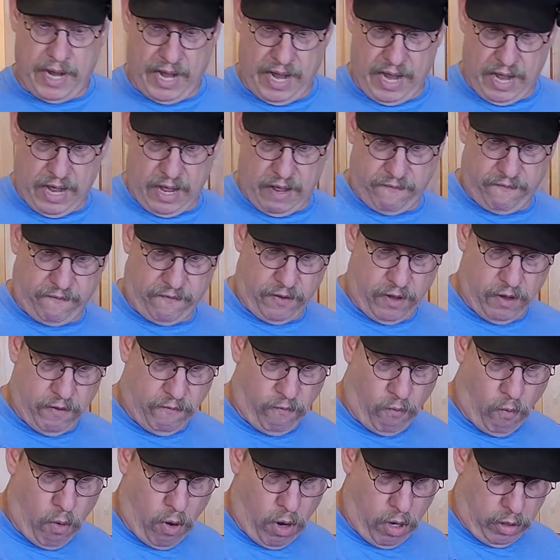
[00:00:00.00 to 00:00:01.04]
cups
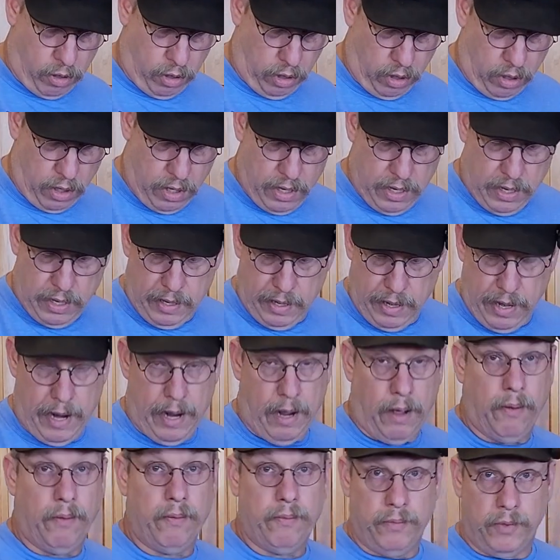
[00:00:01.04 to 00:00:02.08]
of water.
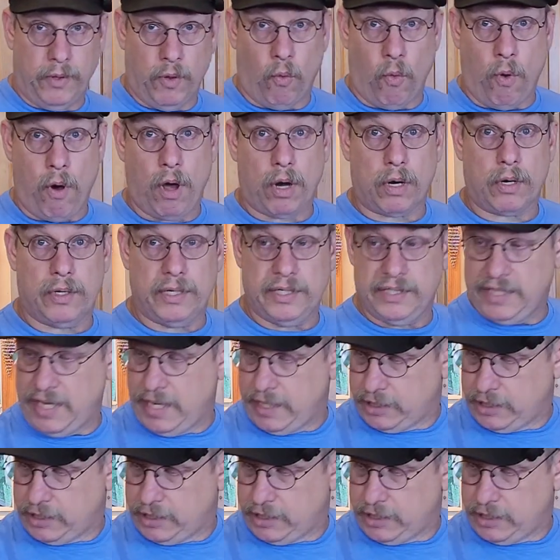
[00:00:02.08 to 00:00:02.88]
Now, the water is